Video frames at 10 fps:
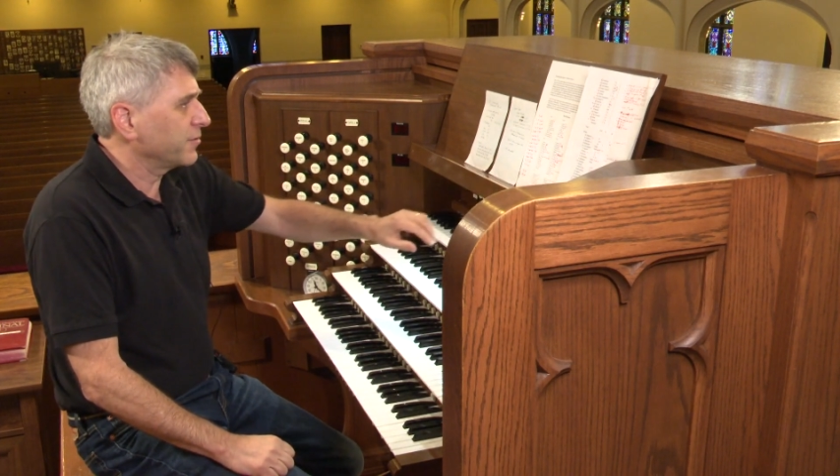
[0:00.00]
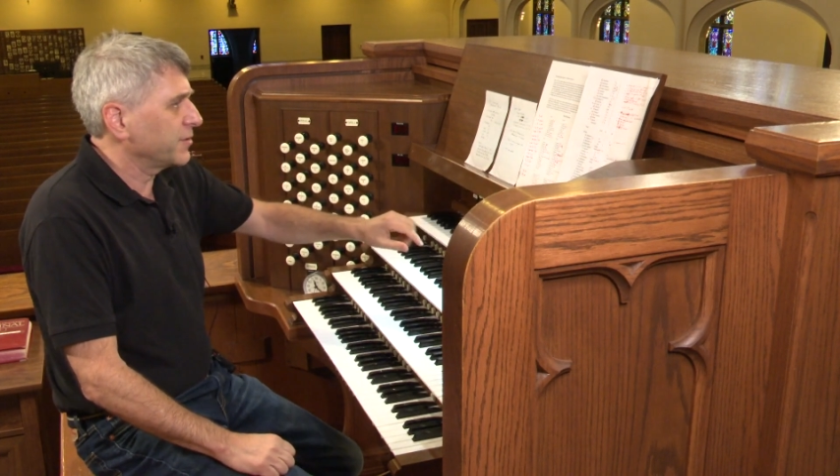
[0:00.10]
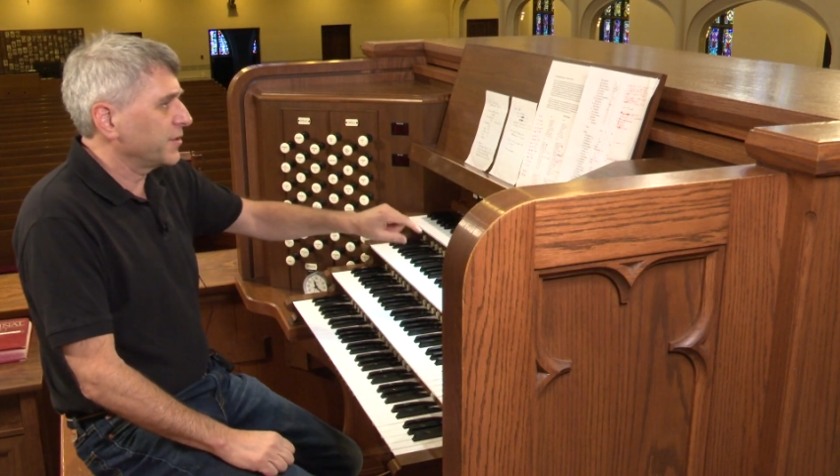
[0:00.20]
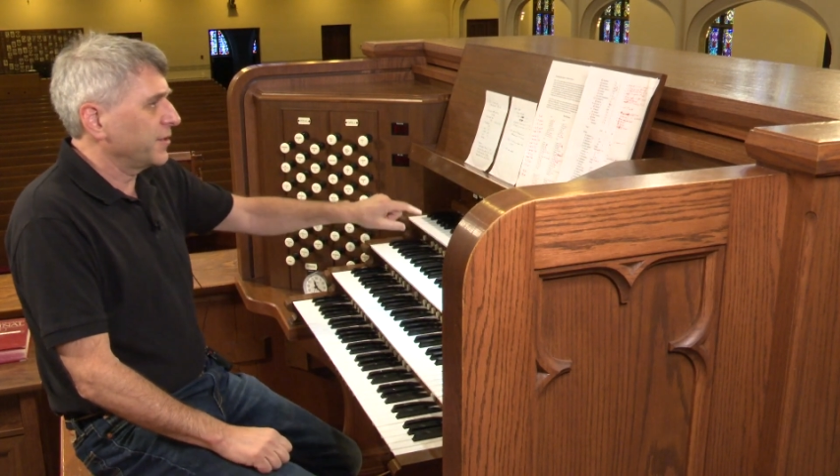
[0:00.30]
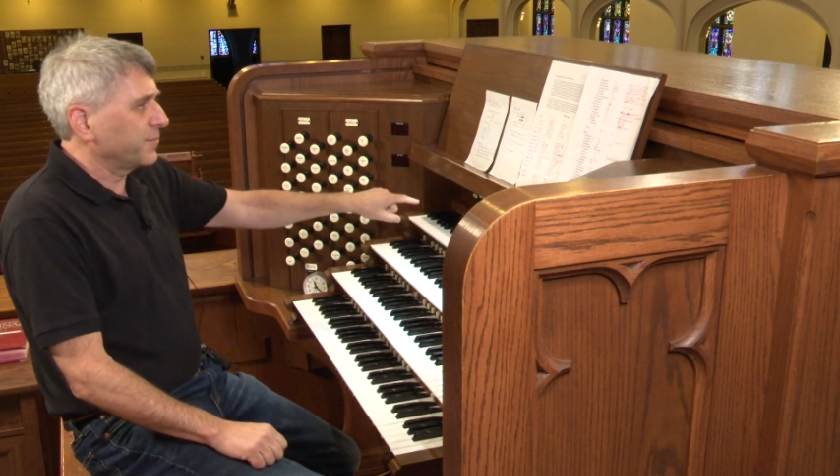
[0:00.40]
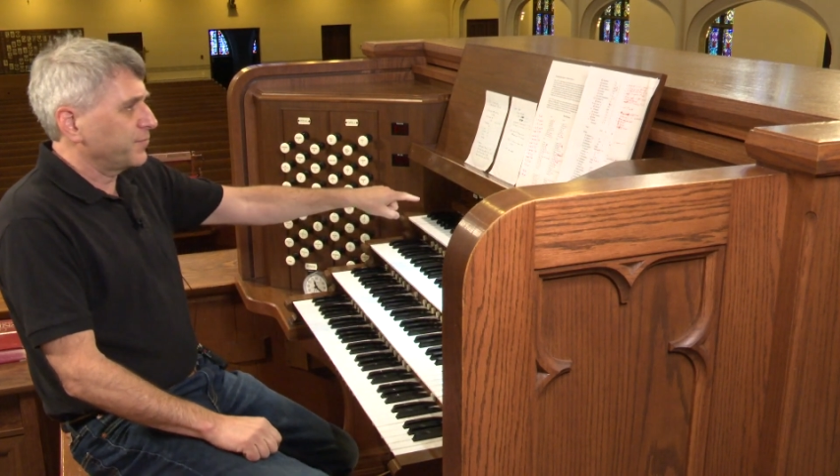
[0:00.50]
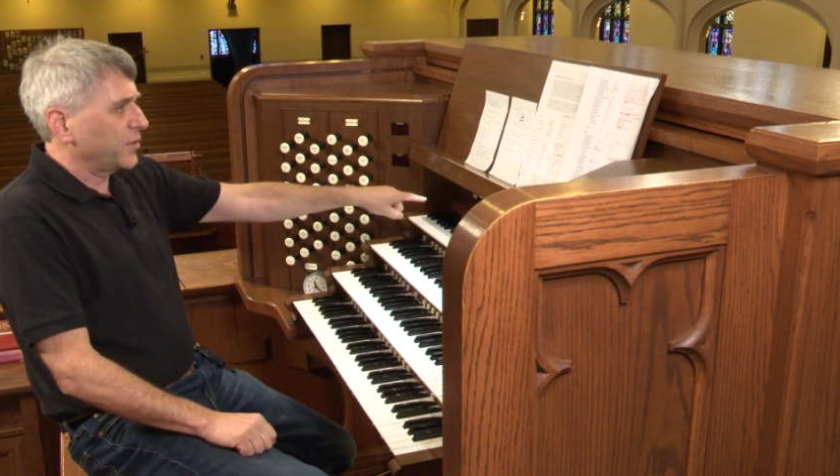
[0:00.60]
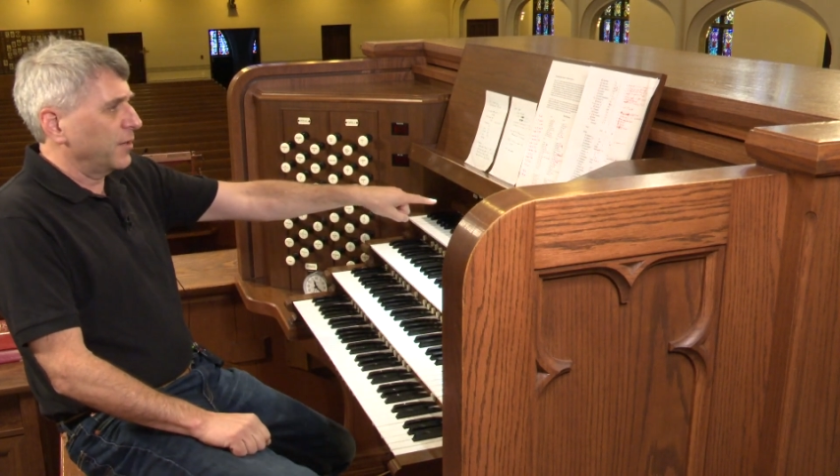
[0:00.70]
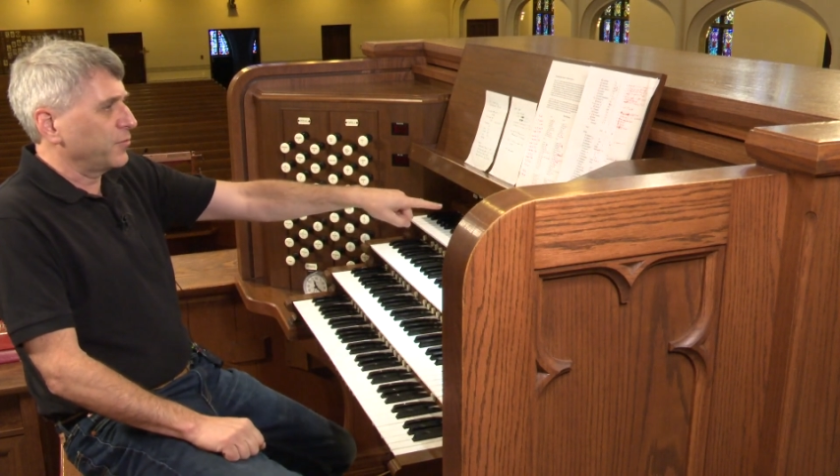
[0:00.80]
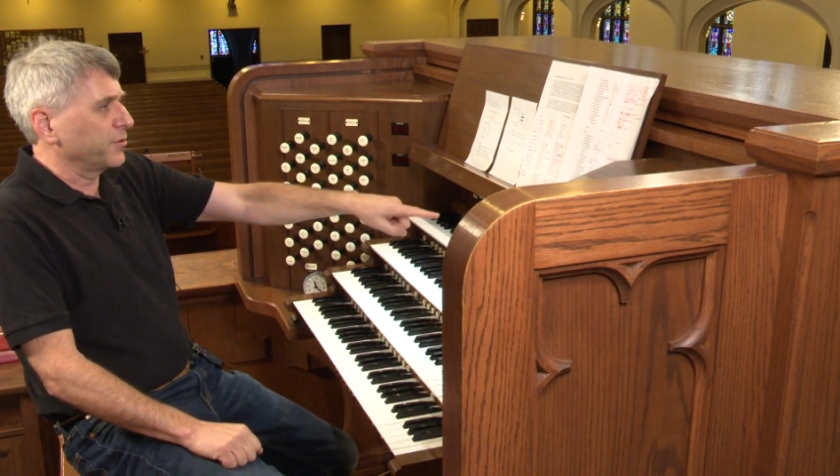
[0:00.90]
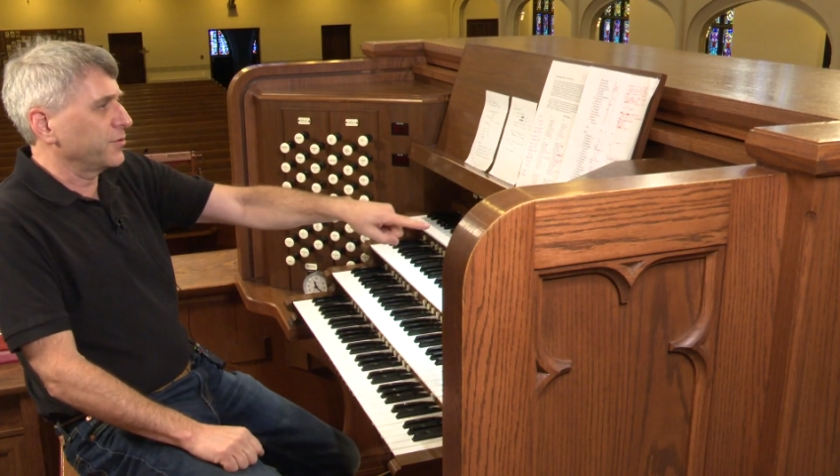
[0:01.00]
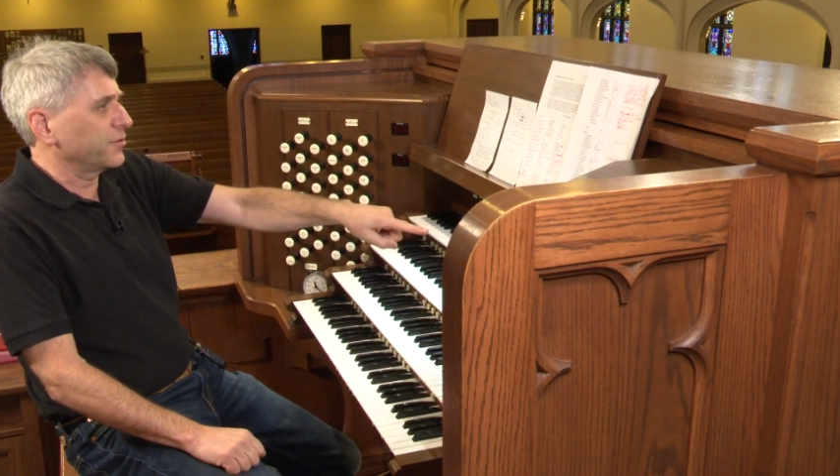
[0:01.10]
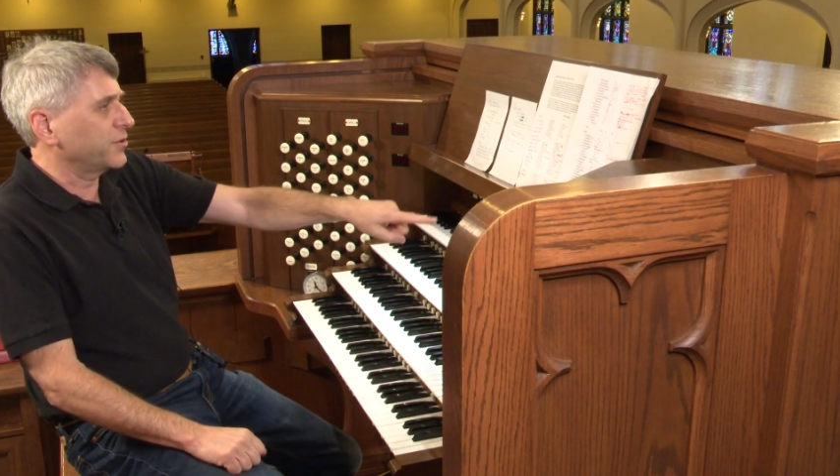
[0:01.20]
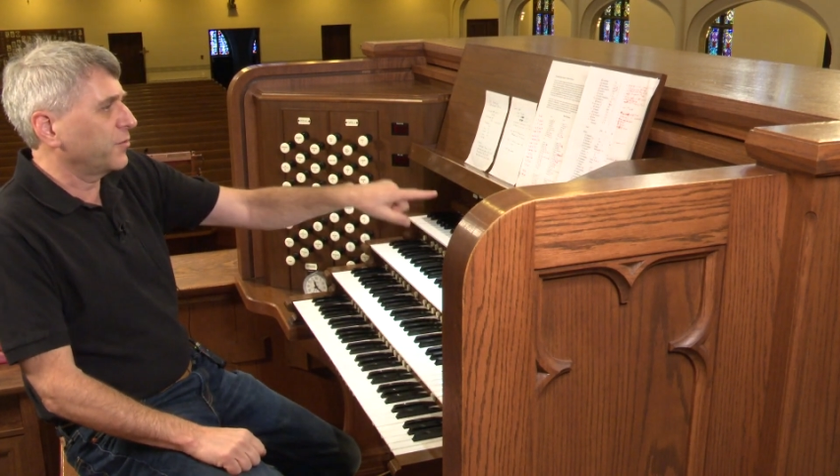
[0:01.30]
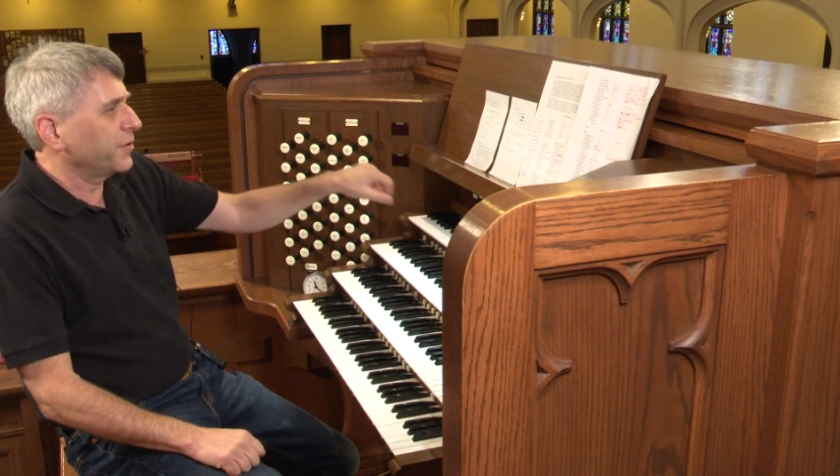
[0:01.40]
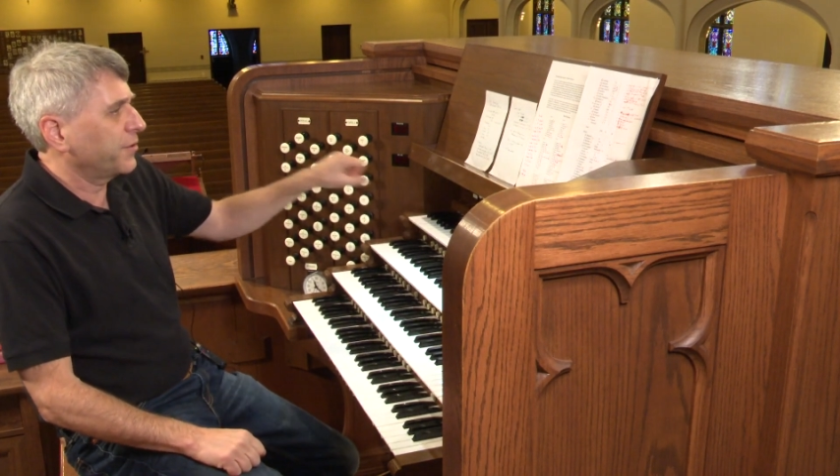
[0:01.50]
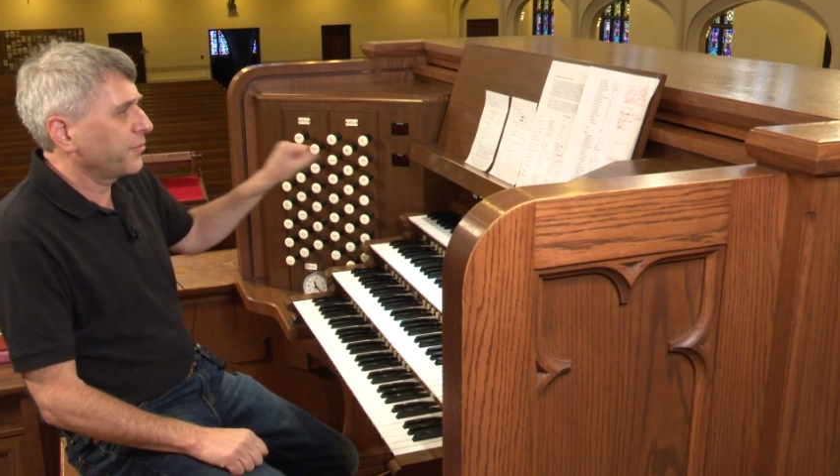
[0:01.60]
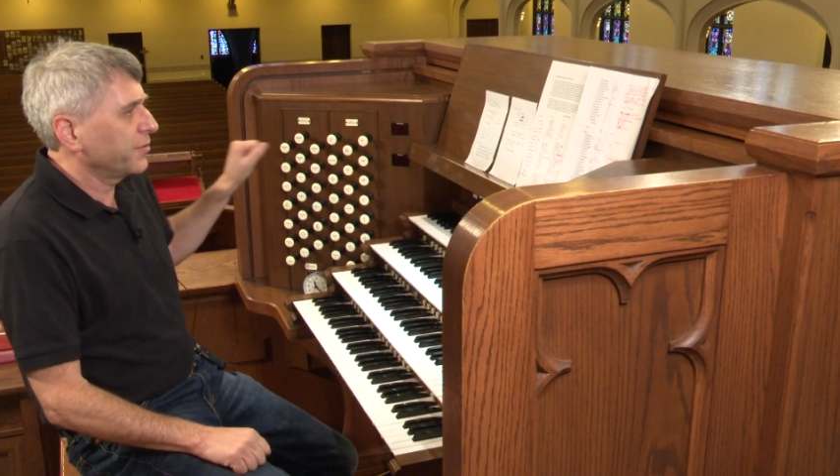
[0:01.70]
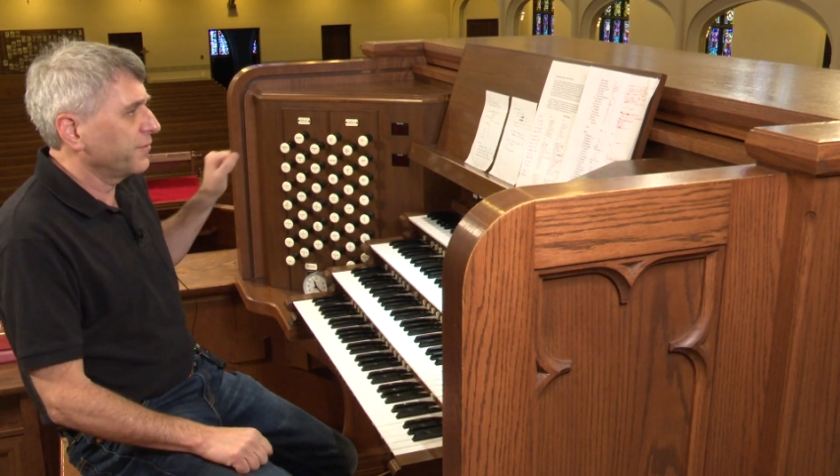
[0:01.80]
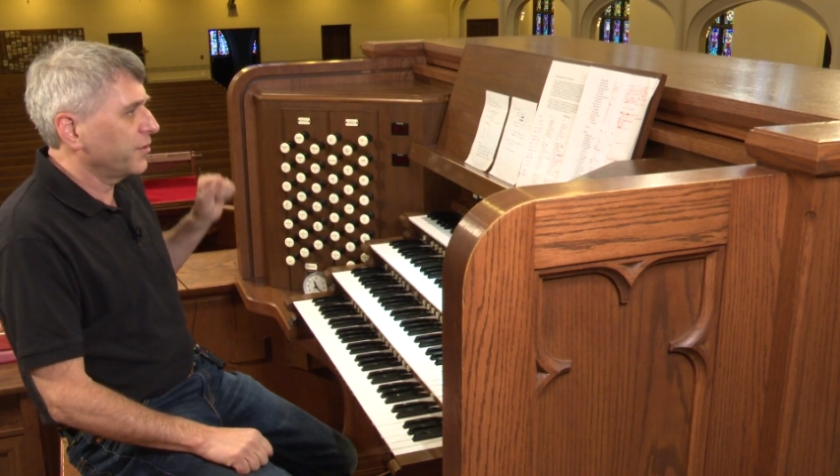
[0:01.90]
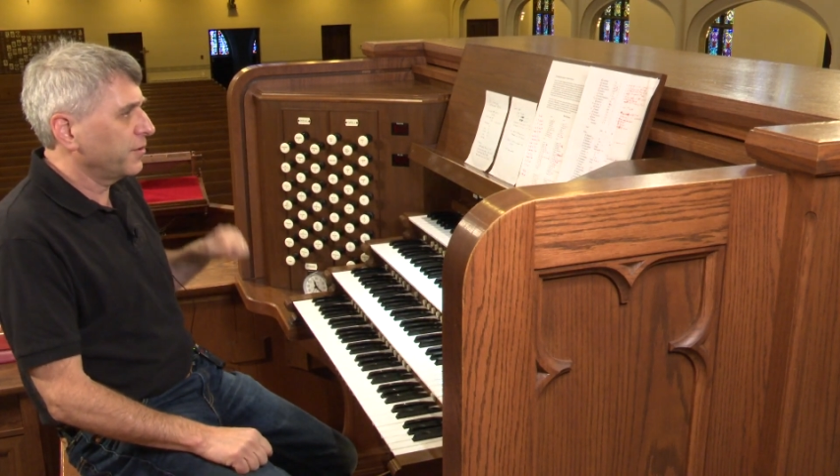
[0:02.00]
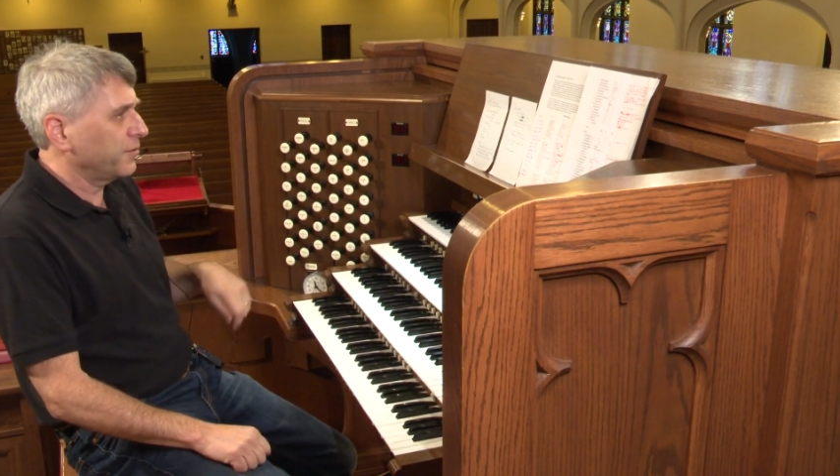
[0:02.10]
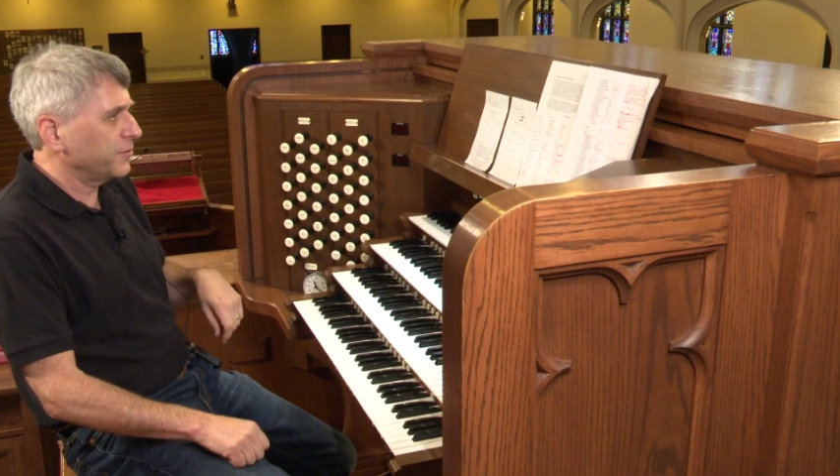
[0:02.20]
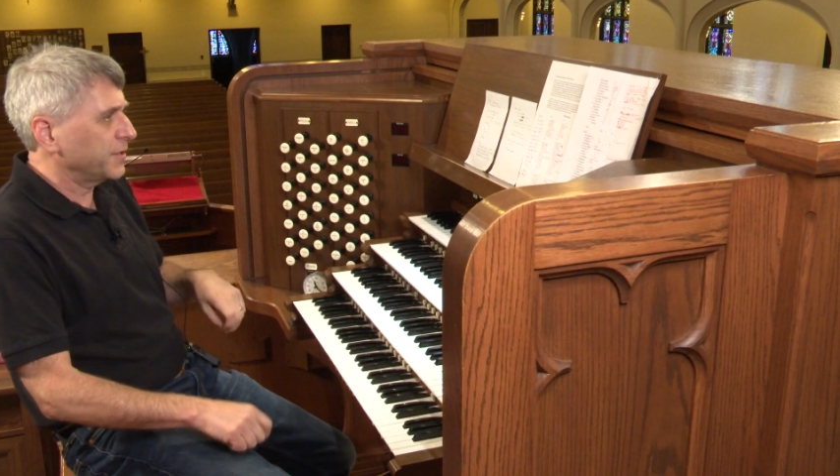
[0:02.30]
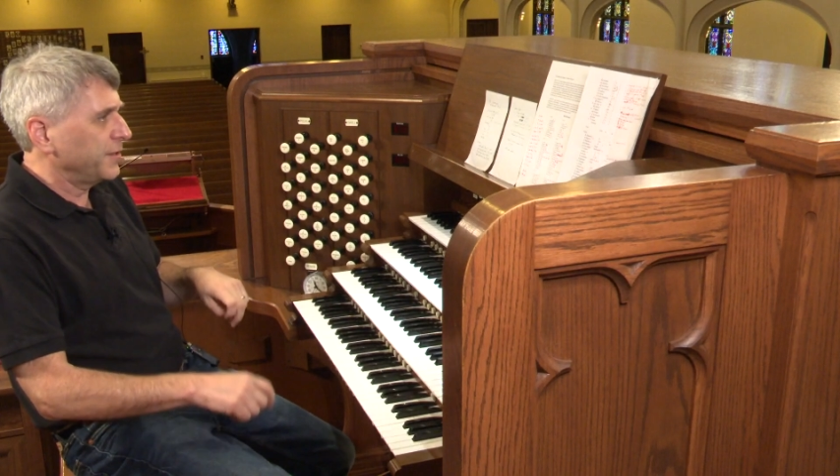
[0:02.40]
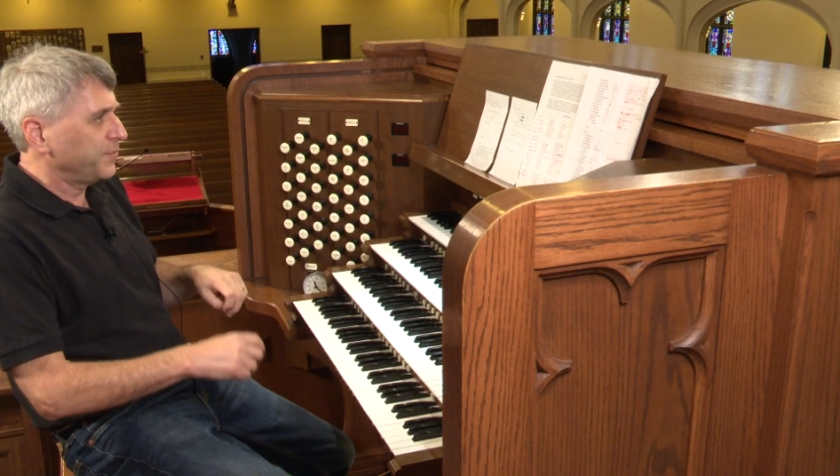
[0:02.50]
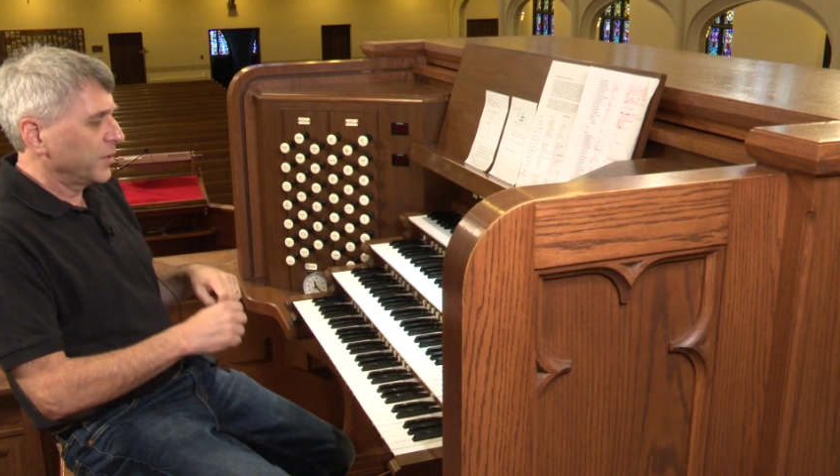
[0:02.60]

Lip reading: There's couplers, there's 23 of those.